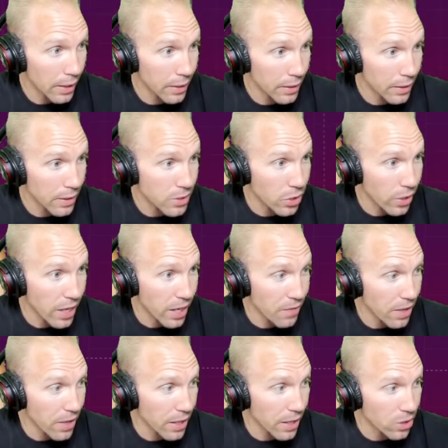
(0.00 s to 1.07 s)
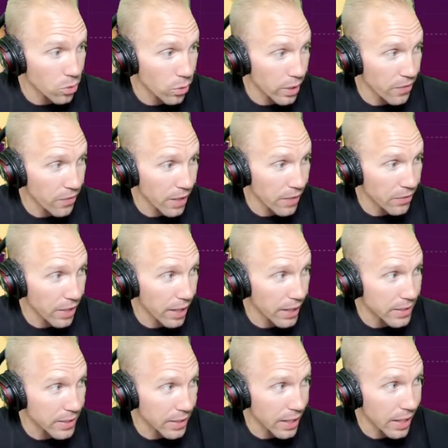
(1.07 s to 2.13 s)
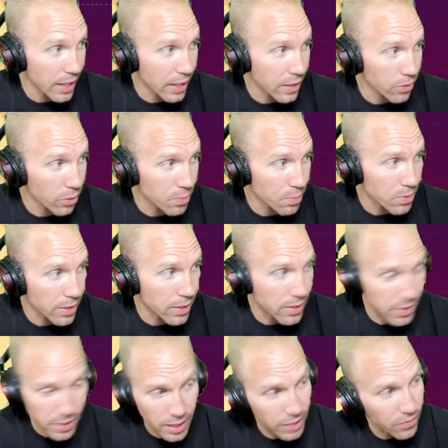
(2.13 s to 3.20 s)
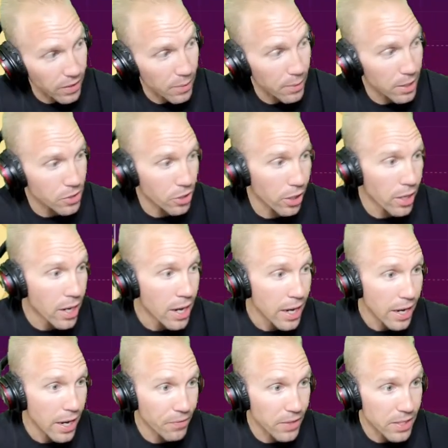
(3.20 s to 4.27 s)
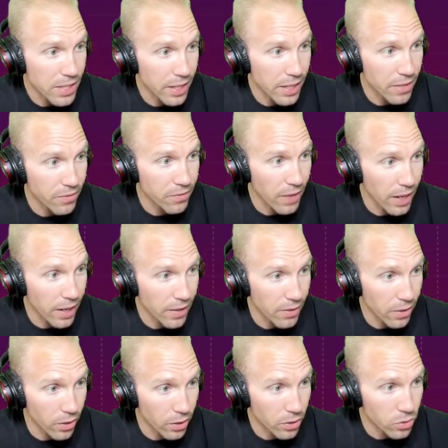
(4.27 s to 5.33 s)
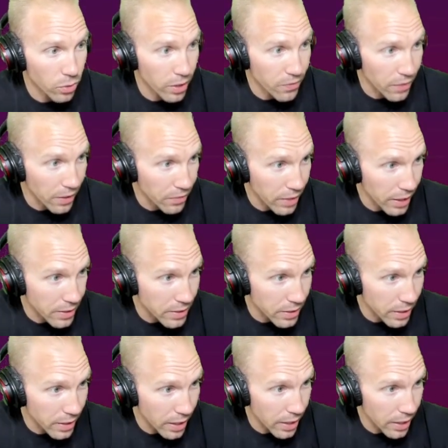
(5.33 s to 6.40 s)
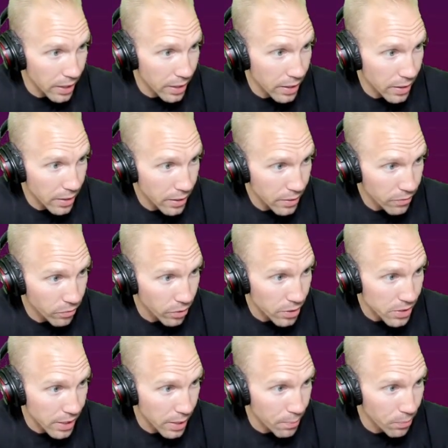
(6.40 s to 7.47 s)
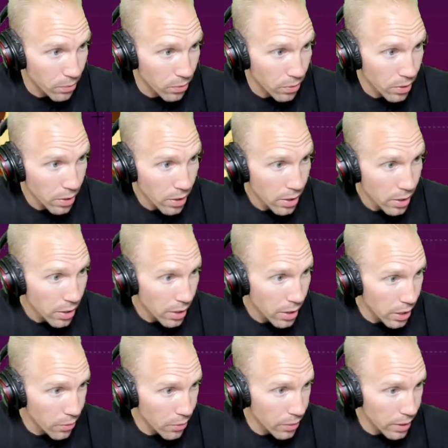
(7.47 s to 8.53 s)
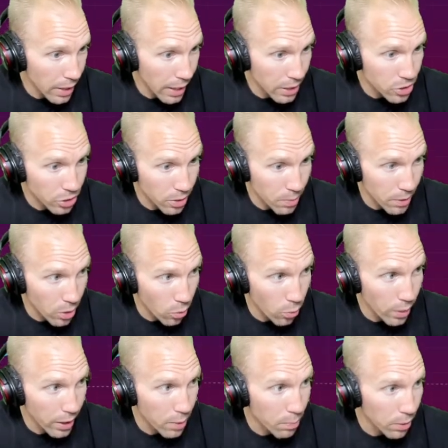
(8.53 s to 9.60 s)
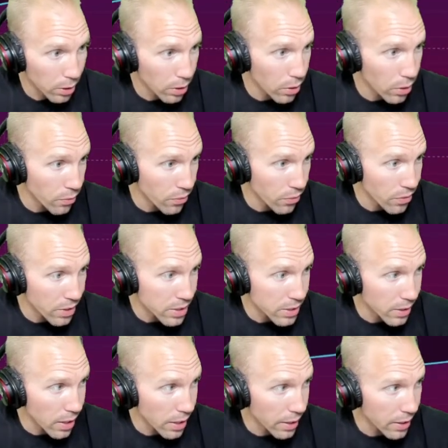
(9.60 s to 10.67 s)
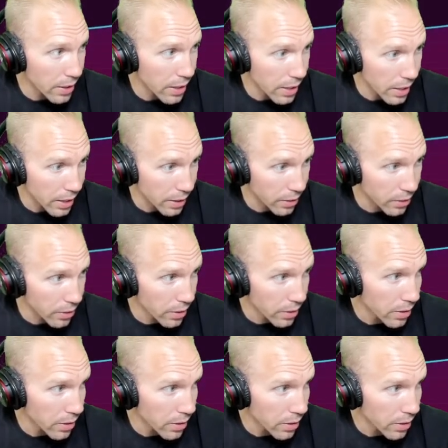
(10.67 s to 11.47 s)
so if it hit 25K today, oops, this is not the 5-minute chart. If this hit 25K today, for example, it would actually be a wick below this line here,